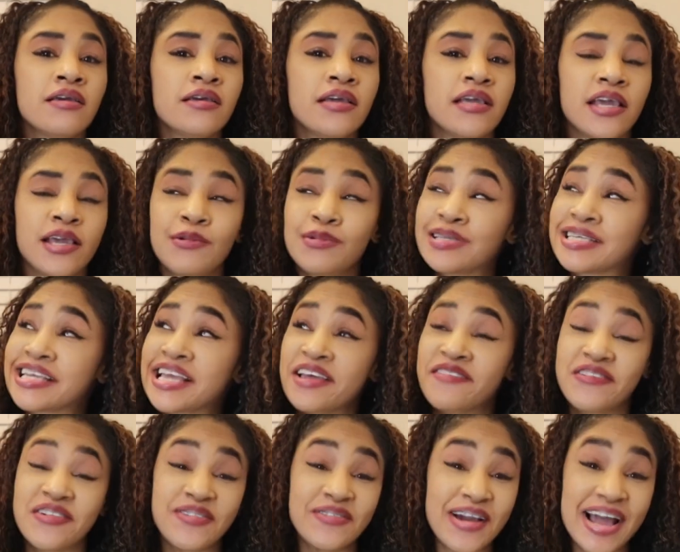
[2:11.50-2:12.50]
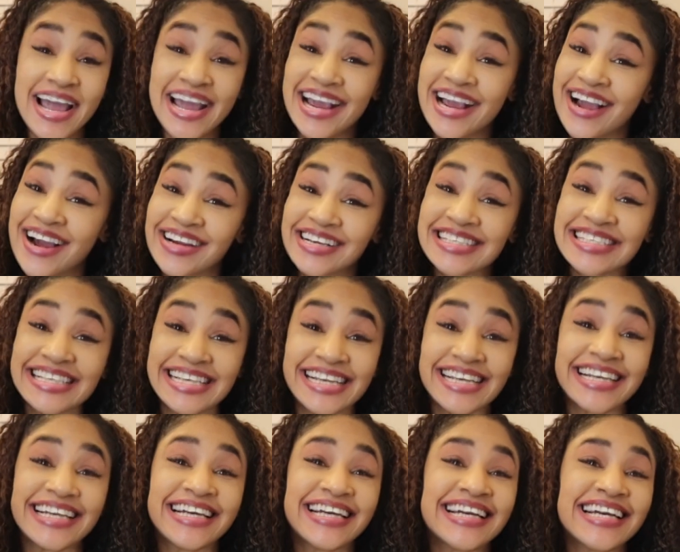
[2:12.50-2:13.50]
It was giving Ryan
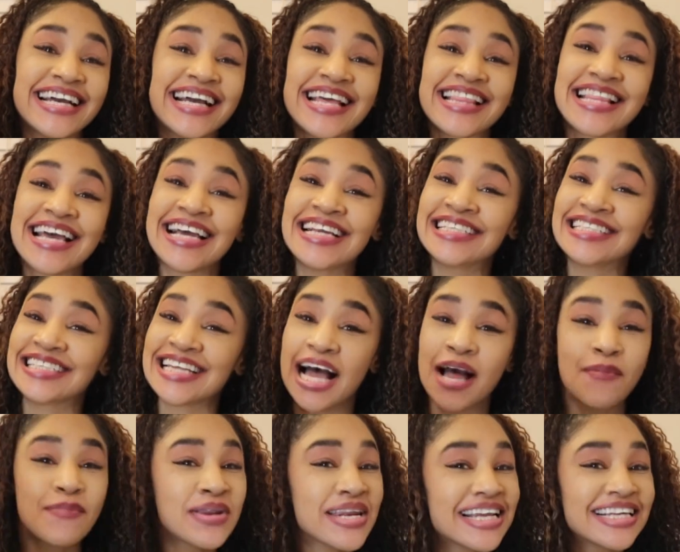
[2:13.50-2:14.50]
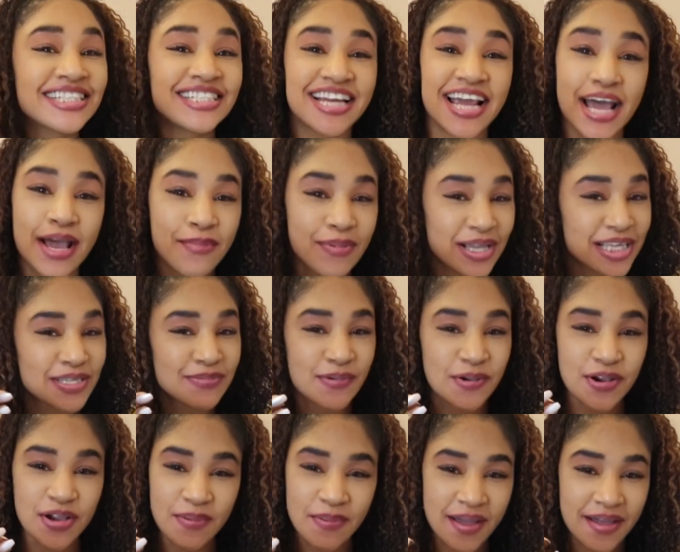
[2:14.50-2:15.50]
Garcia. That dominant jab I
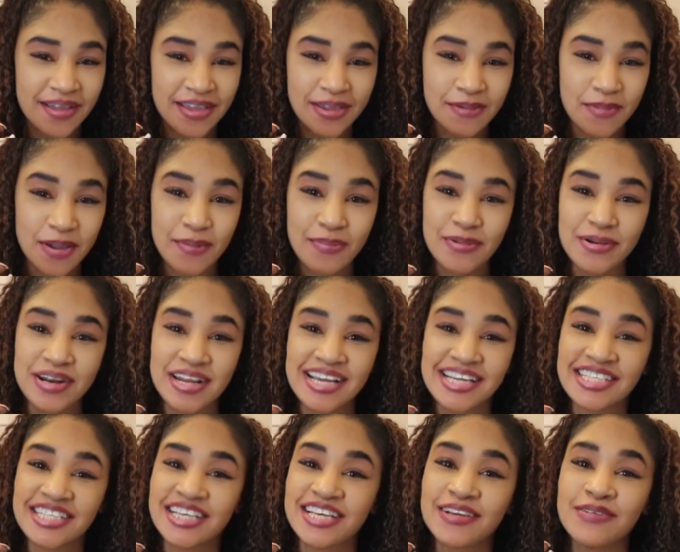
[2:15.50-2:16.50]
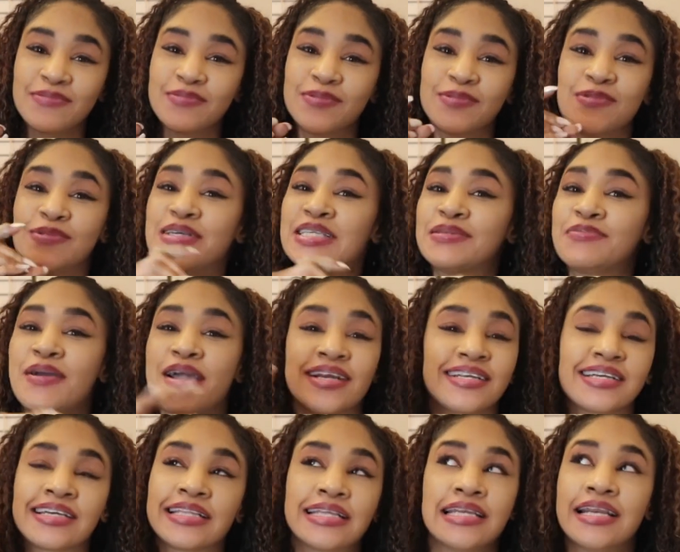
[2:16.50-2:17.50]
spoke about in my prediction was
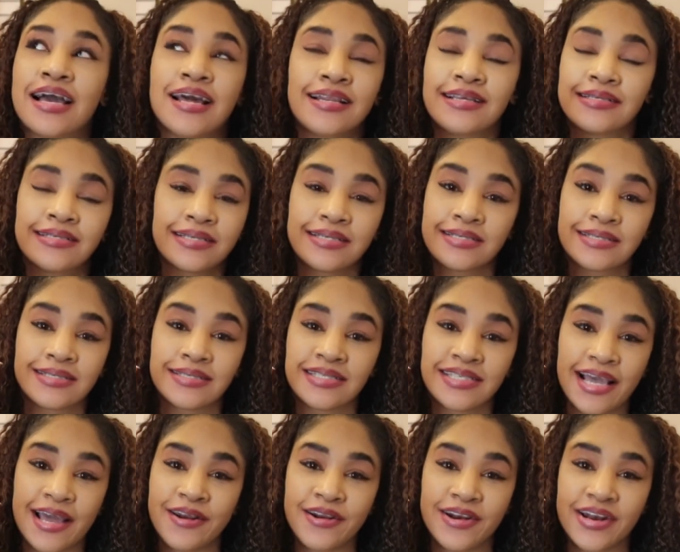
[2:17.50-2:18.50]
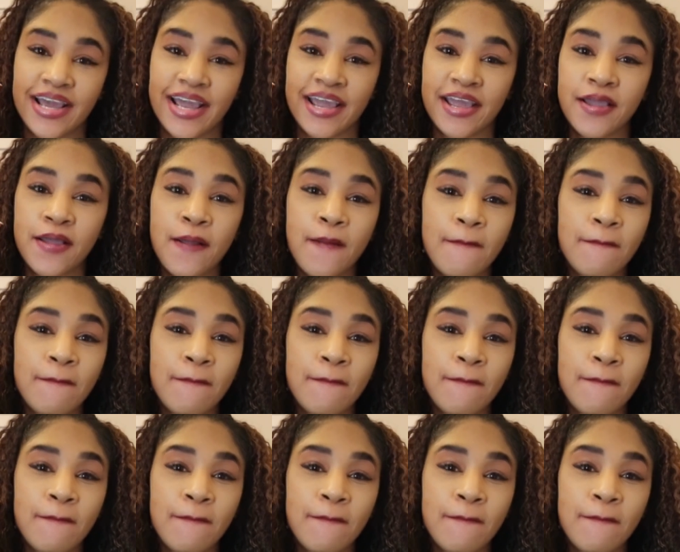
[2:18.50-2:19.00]
practically non-existent Saturday.